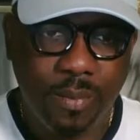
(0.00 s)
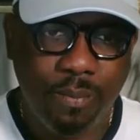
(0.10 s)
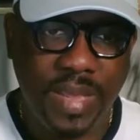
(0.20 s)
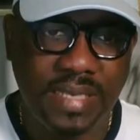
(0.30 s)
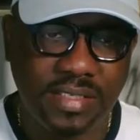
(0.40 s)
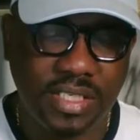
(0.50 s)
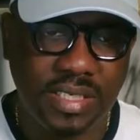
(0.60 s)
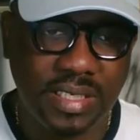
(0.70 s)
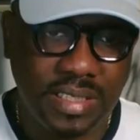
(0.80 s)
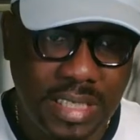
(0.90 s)

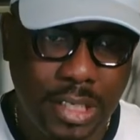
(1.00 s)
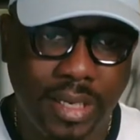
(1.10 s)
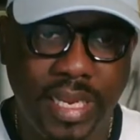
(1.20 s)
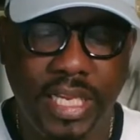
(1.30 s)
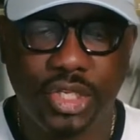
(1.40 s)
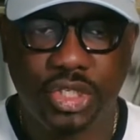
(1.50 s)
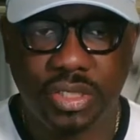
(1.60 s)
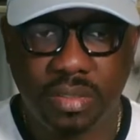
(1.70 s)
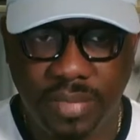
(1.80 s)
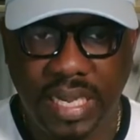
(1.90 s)
basic knowledge
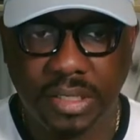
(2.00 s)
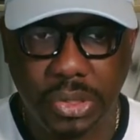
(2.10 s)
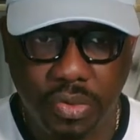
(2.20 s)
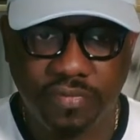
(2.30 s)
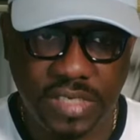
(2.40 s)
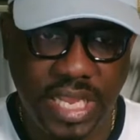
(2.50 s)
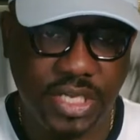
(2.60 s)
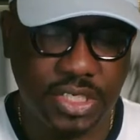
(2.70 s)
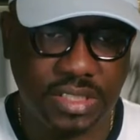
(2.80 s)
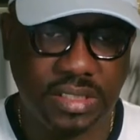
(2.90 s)
about
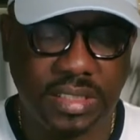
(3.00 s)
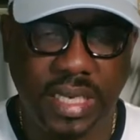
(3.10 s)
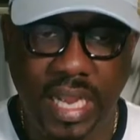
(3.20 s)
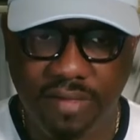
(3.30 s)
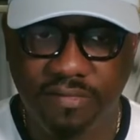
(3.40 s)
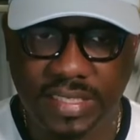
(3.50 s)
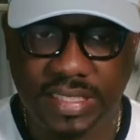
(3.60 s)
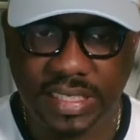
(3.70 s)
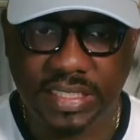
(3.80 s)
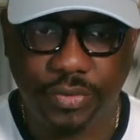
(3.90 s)
ovulation and
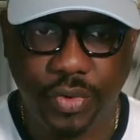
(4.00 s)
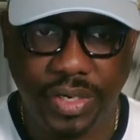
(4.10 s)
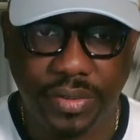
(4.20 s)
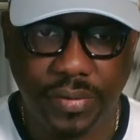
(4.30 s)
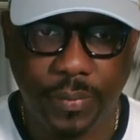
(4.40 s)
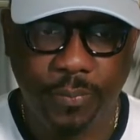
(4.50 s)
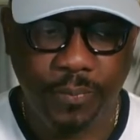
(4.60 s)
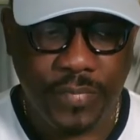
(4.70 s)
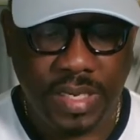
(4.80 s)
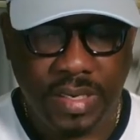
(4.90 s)
fertility window?
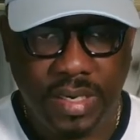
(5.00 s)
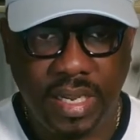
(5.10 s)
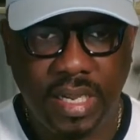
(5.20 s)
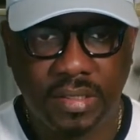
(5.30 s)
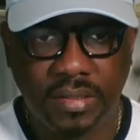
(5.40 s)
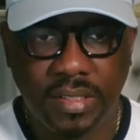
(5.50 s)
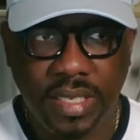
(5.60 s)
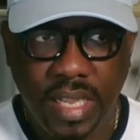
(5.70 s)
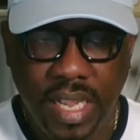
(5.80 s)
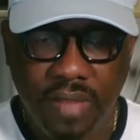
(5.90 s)
Now,
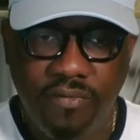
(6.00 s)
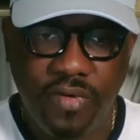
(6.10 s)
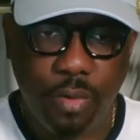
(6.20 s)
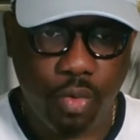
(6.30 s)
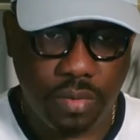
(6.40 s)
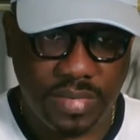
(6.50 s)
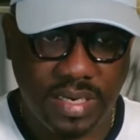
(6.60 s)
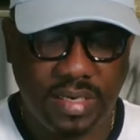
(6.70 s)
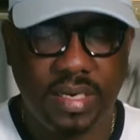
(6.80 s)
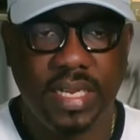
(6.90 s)
every
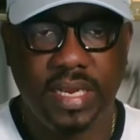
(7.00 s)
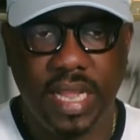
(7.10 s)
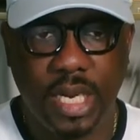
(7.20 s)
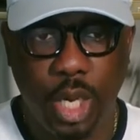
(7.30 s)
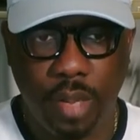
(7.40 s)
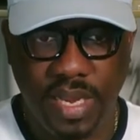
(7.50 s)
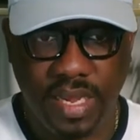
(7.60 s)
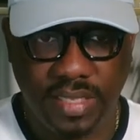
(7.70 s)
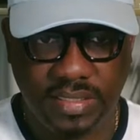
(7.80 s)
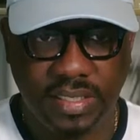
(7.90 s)
woman in our
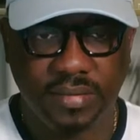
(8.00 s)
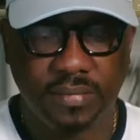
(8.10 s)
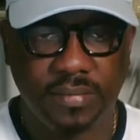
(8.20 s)
community